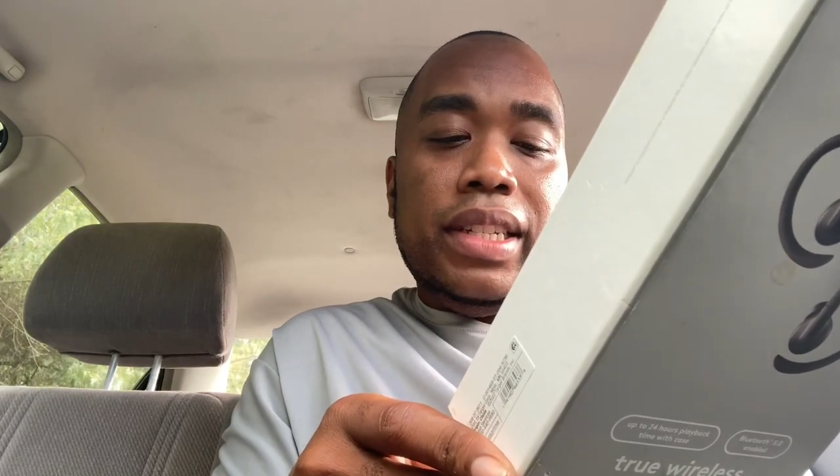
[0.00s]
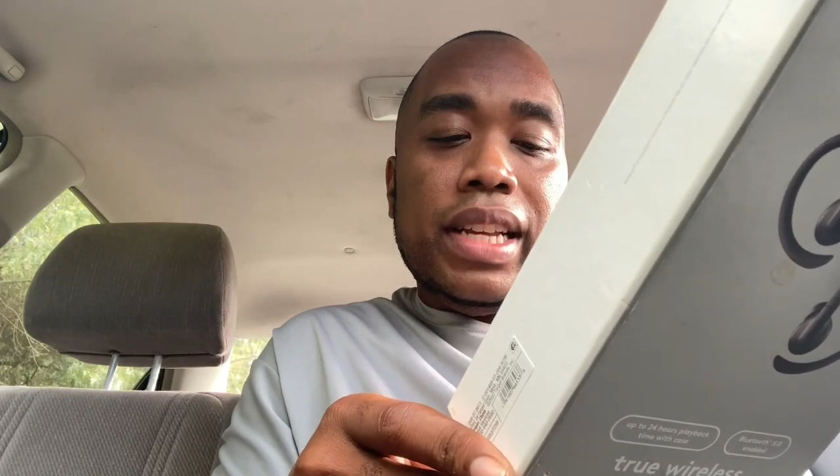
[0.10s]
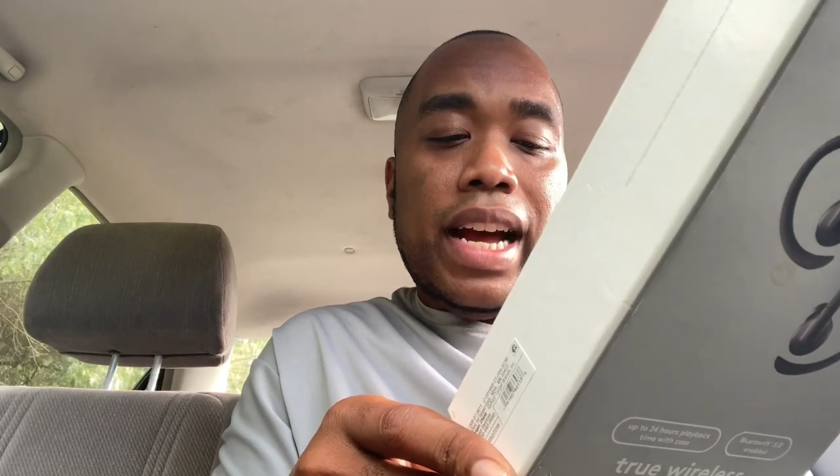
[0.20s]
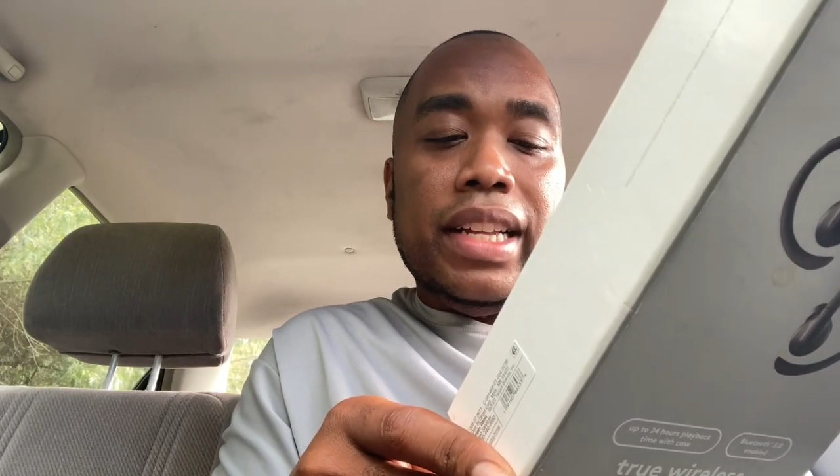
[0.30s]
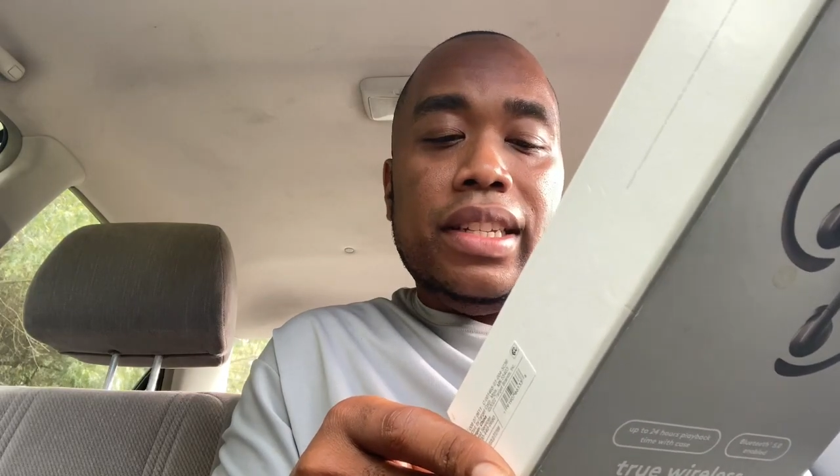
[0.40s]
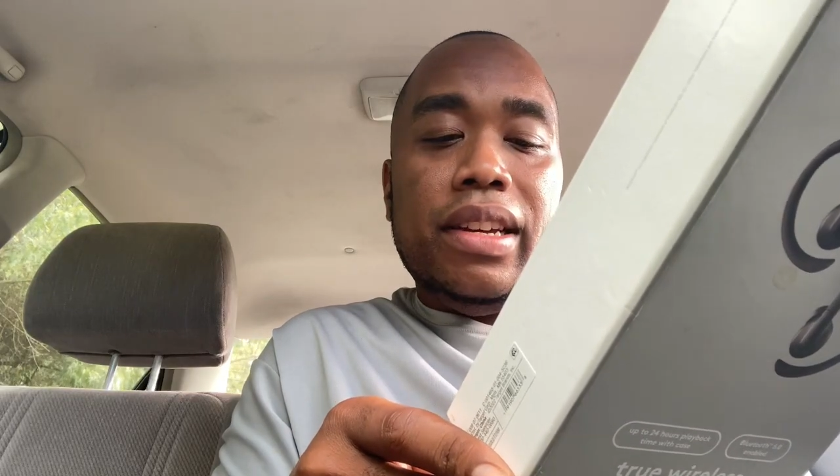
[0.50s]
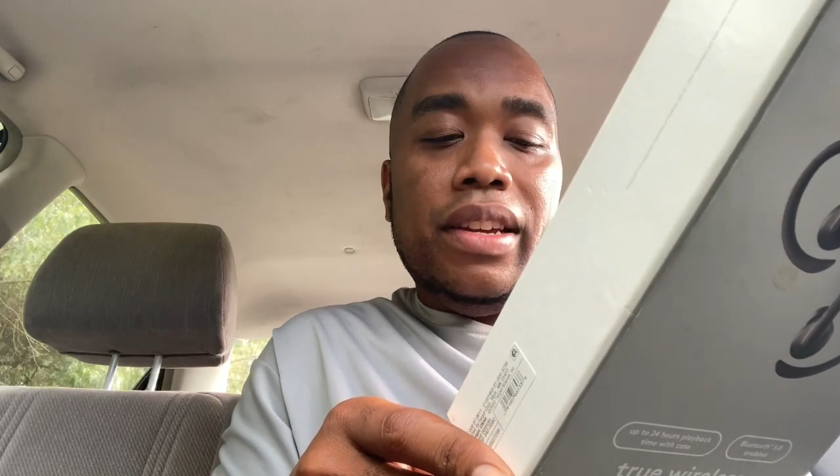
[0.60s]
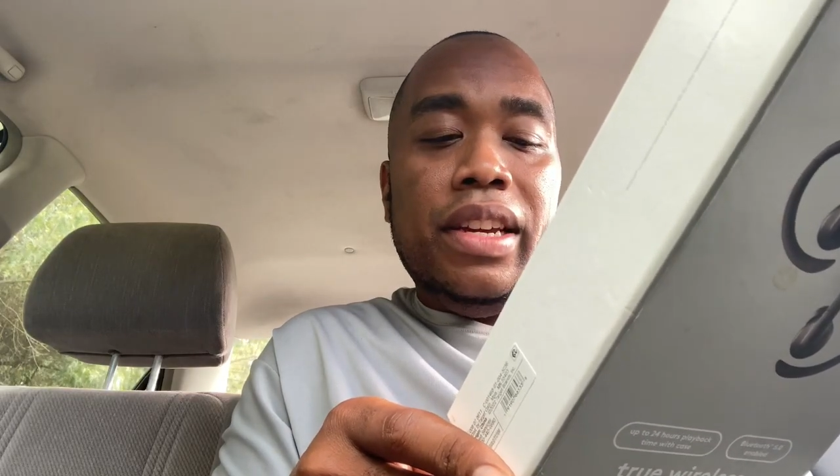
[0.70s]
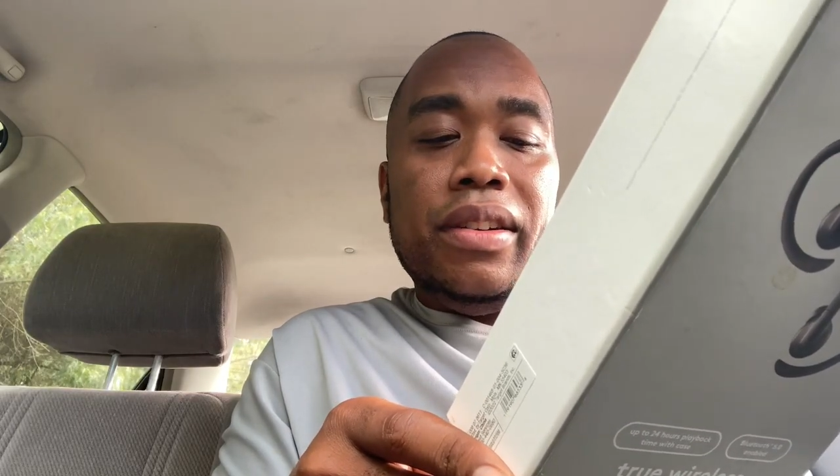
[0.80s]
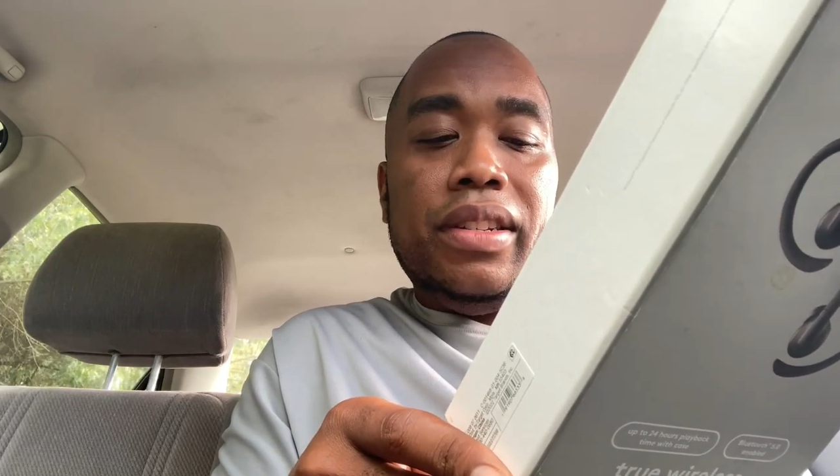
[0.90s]
sizes
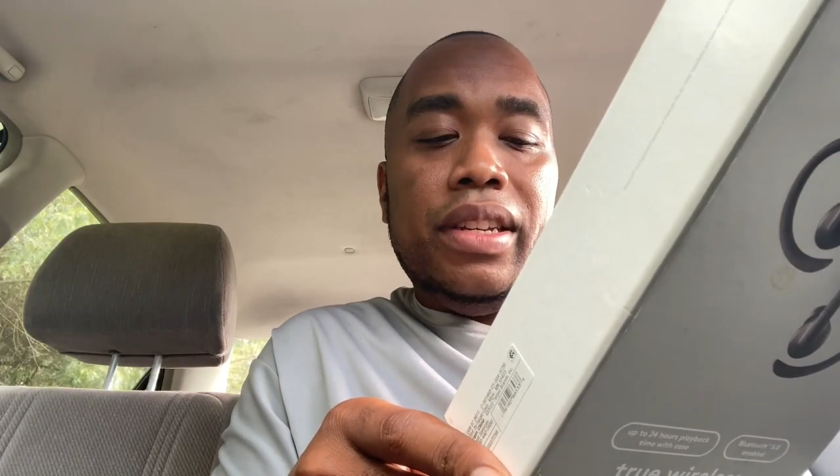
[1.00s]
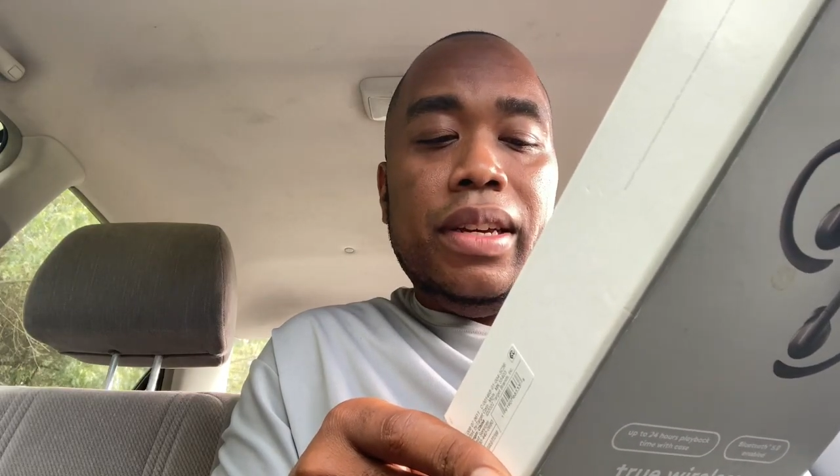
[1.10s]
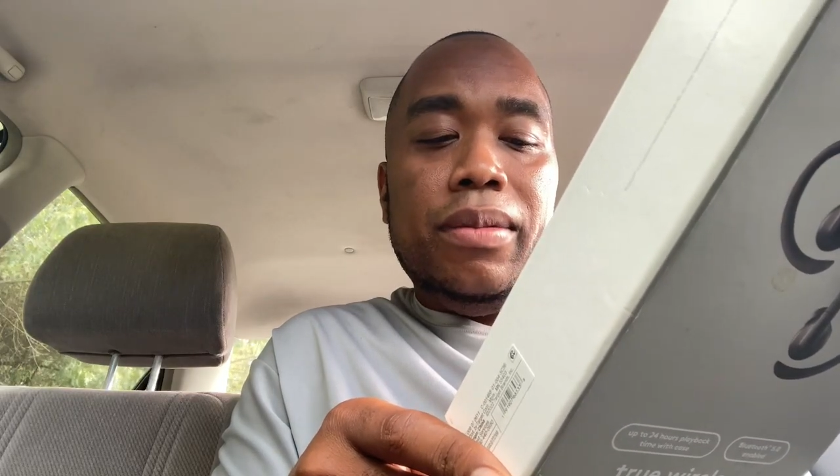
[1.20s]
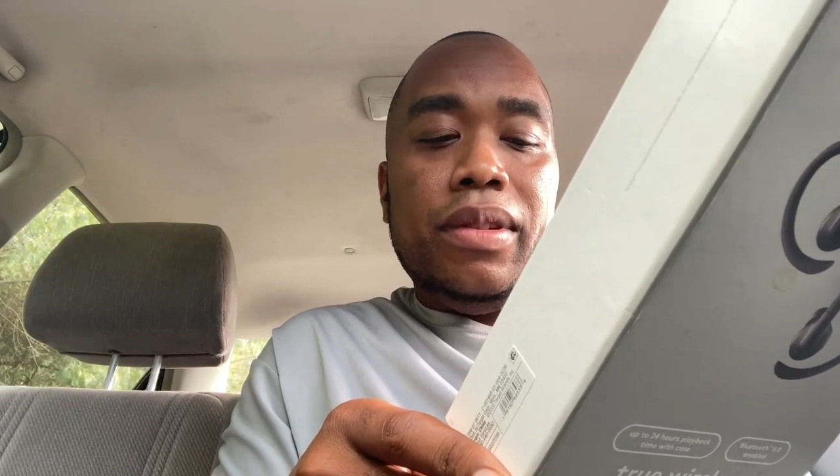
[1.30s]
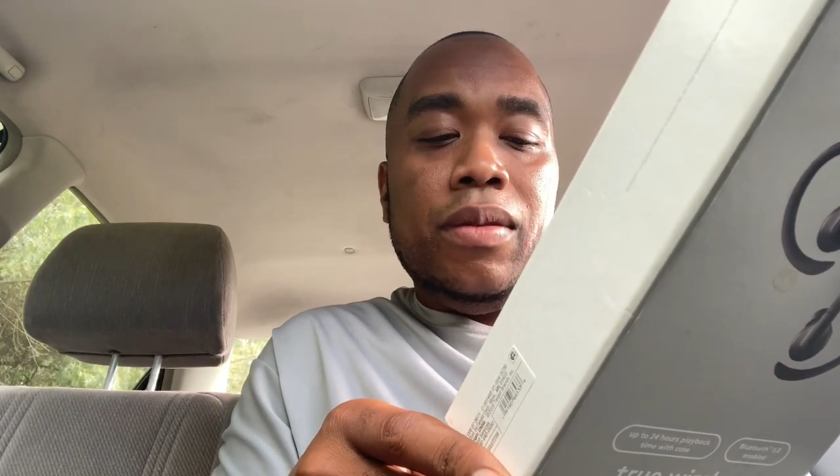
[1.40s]
of ear tips,